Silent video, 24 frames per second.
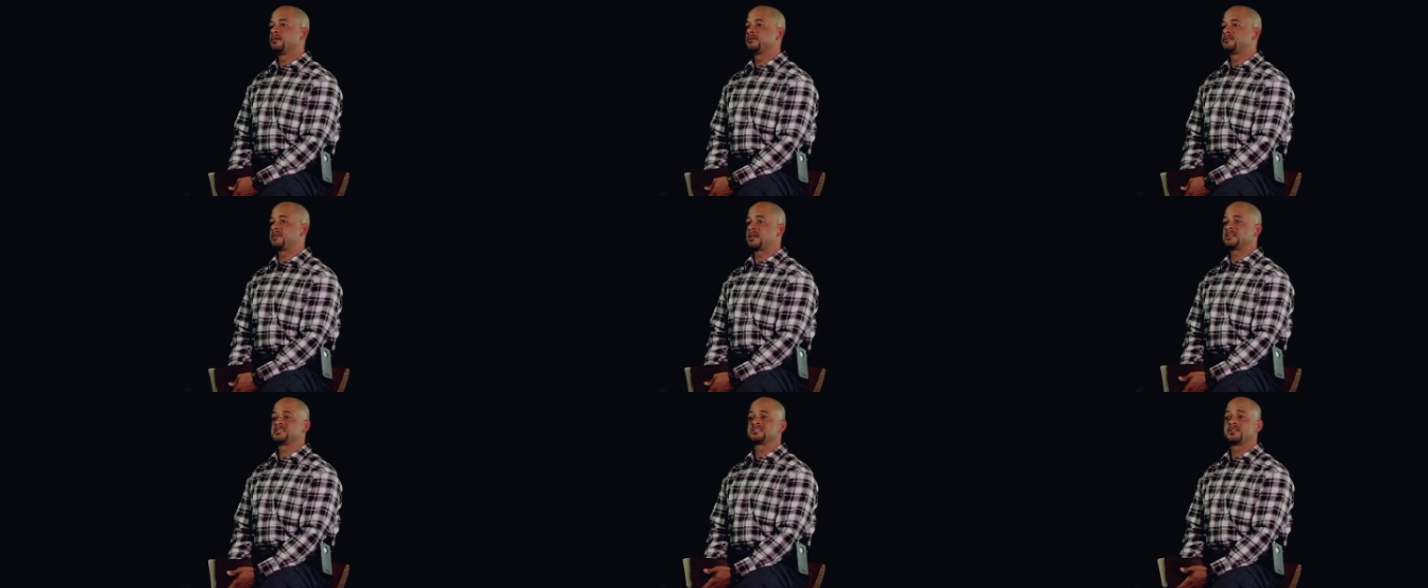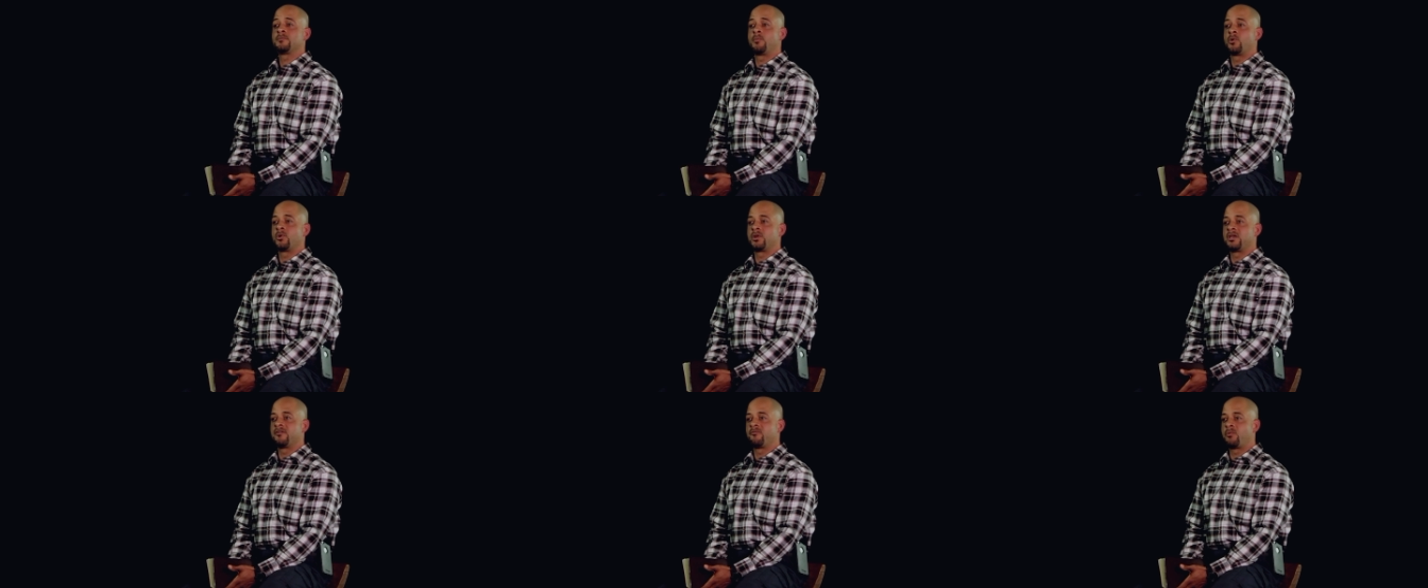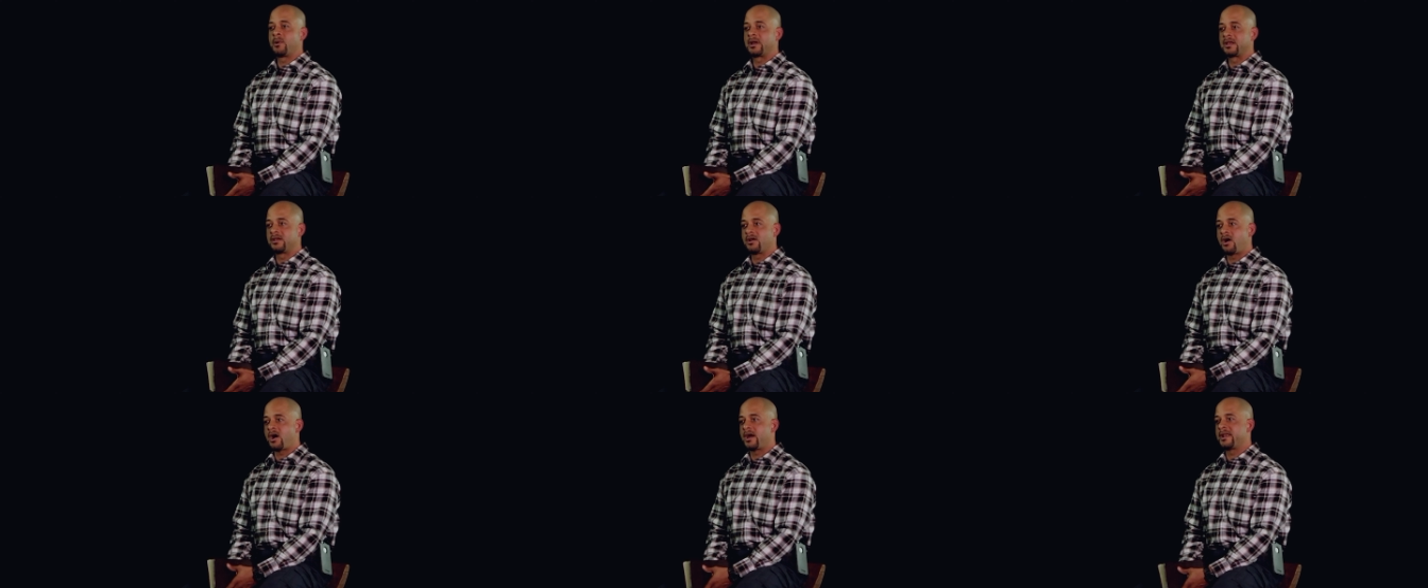testimony of
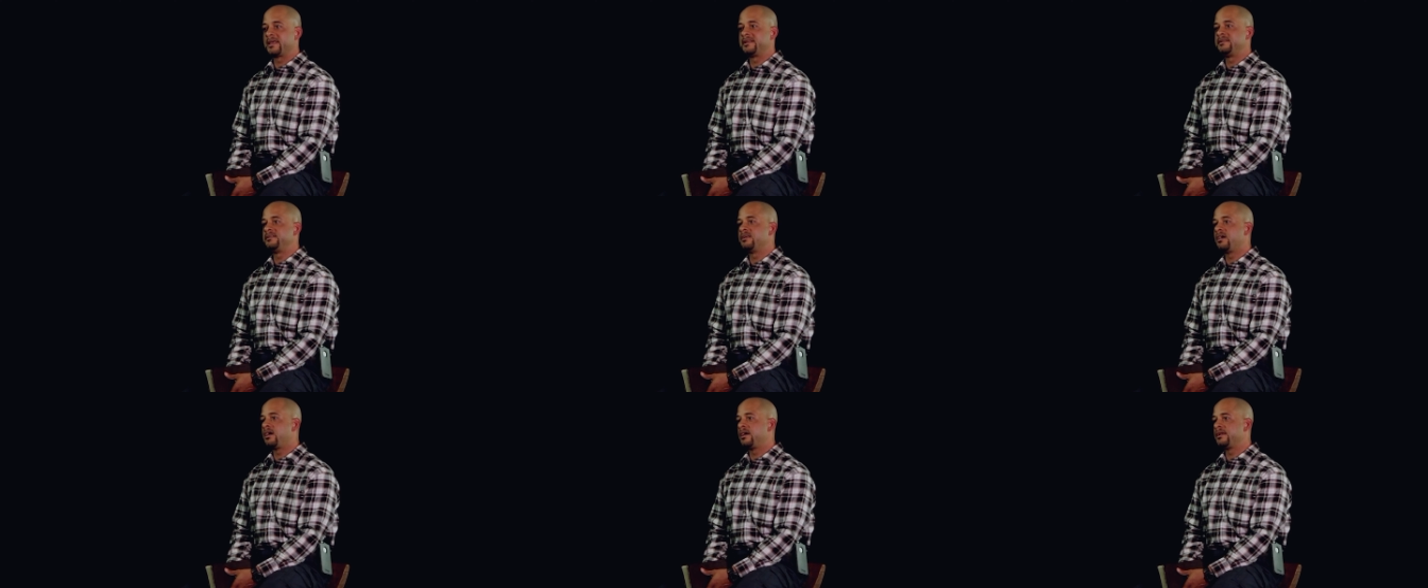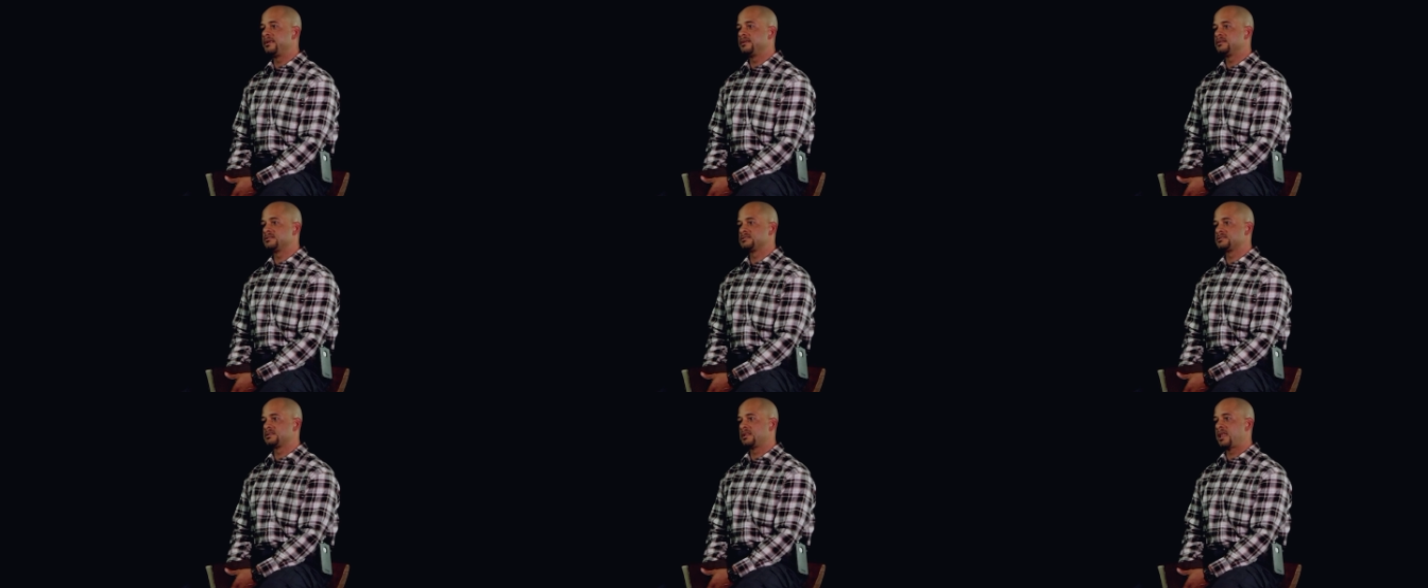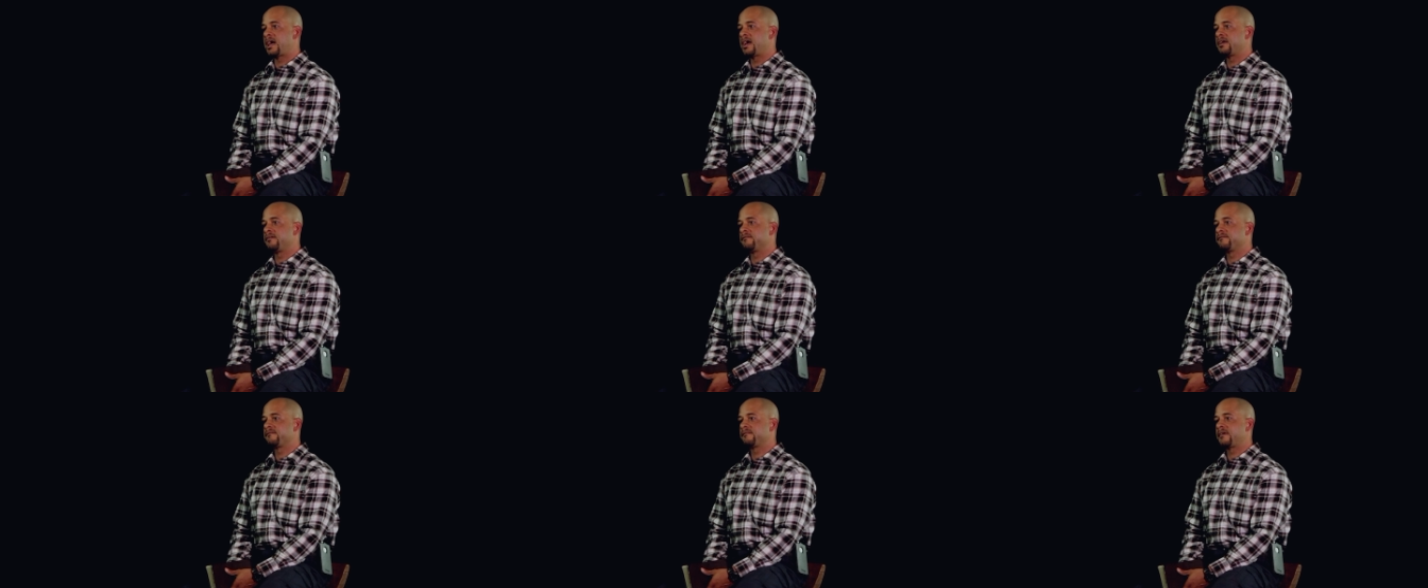what God had done in his
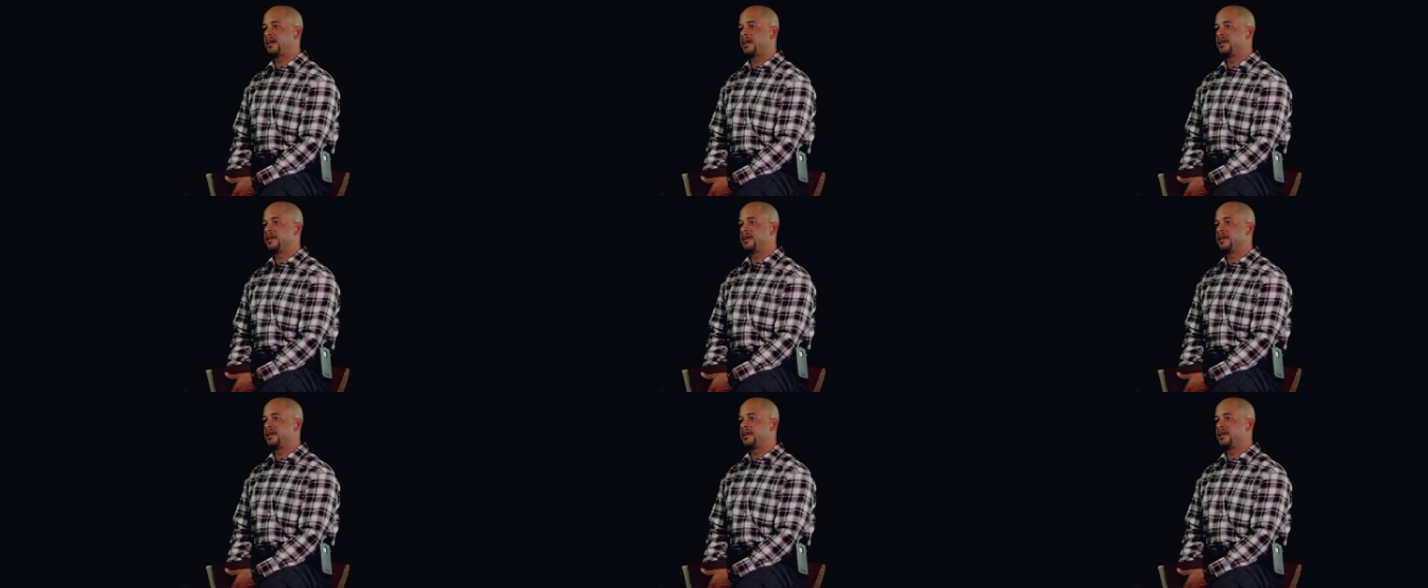life.